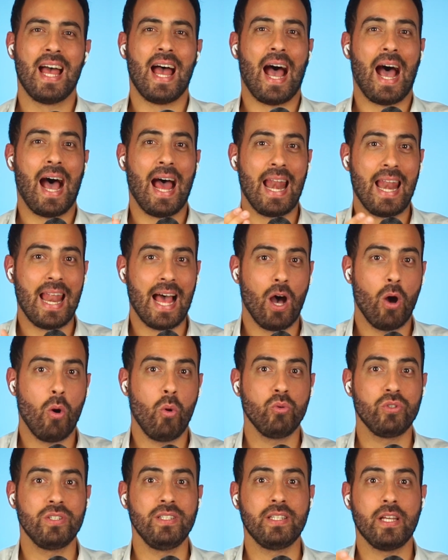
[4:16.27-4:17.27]

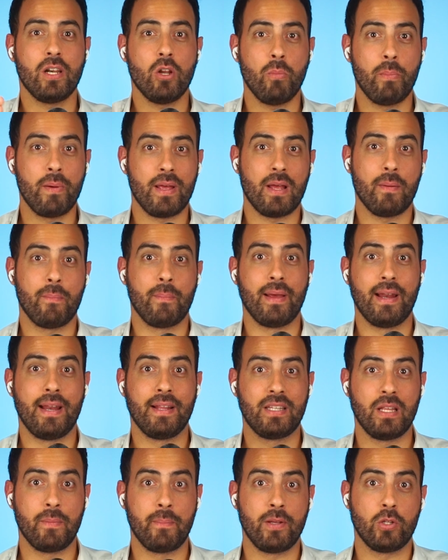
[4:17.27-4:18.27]
allows
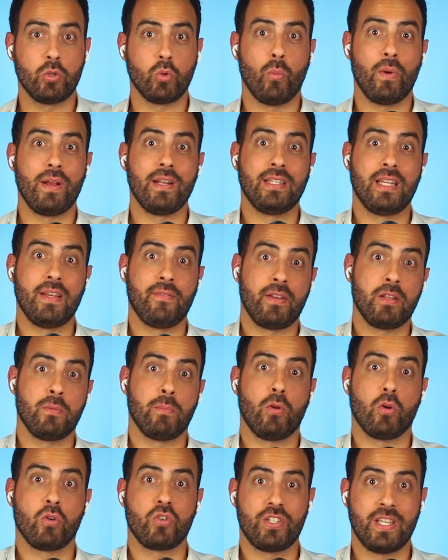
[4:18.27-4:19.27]
interoperability between different
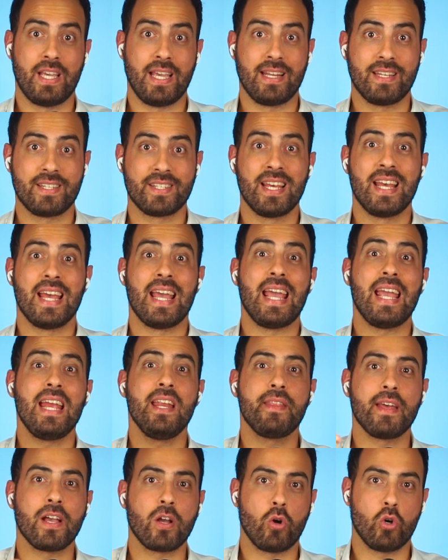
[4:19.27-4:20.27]
blockchains in
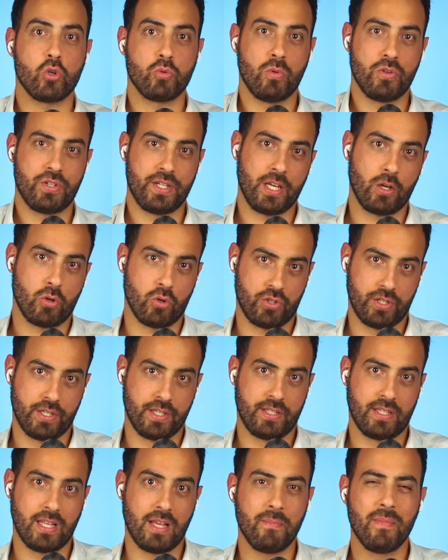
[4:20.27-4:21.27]
the Cosmos
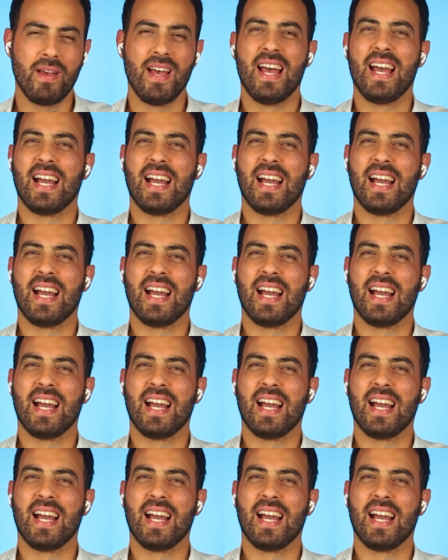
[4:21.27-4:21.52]
ecosystem,